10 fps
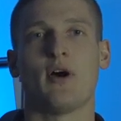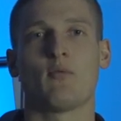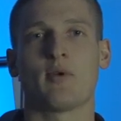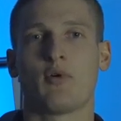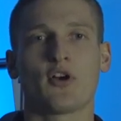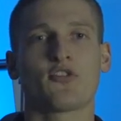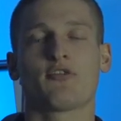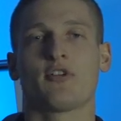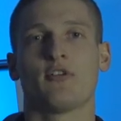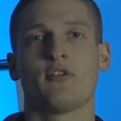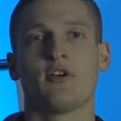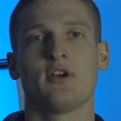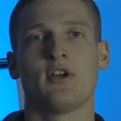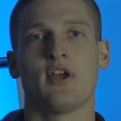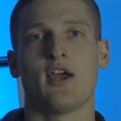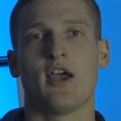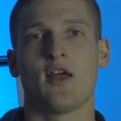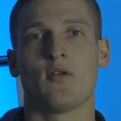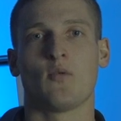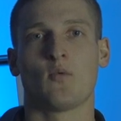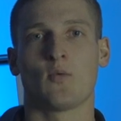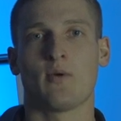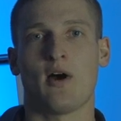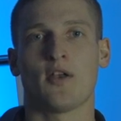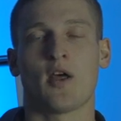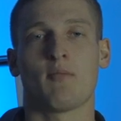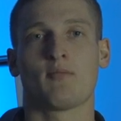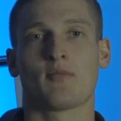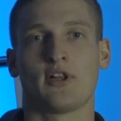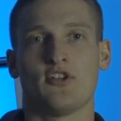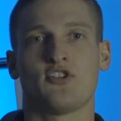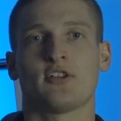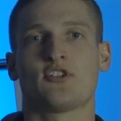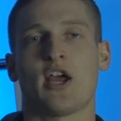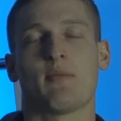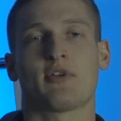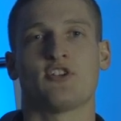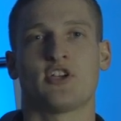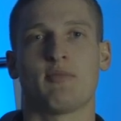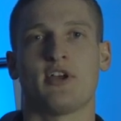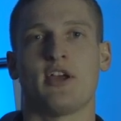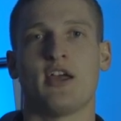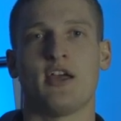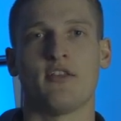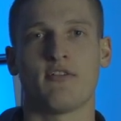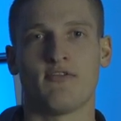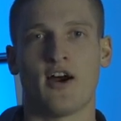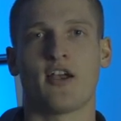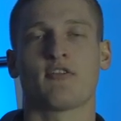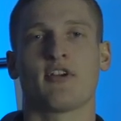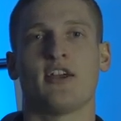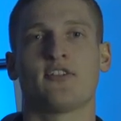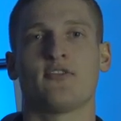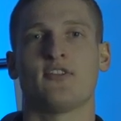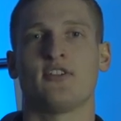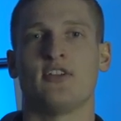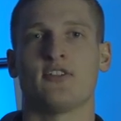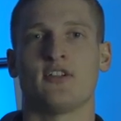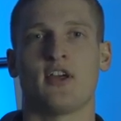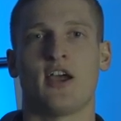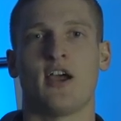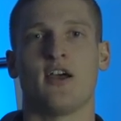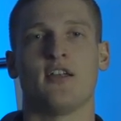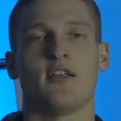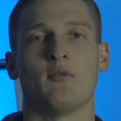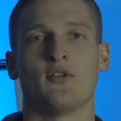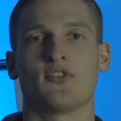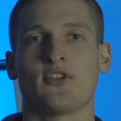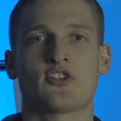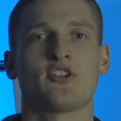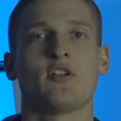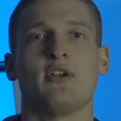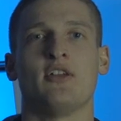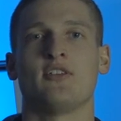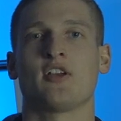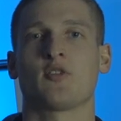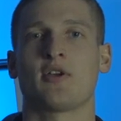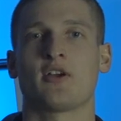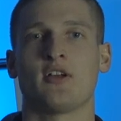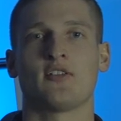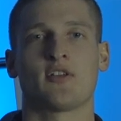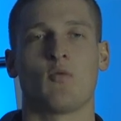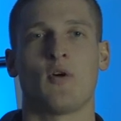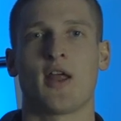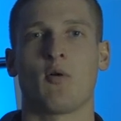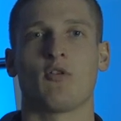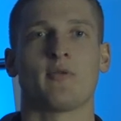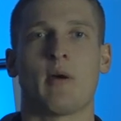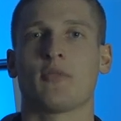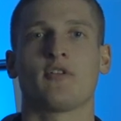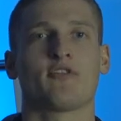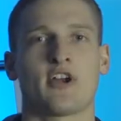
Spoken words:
But we pushed through, and we wound up clinching the championship in the final race of the season, and it was such an amazing experience and one I will remember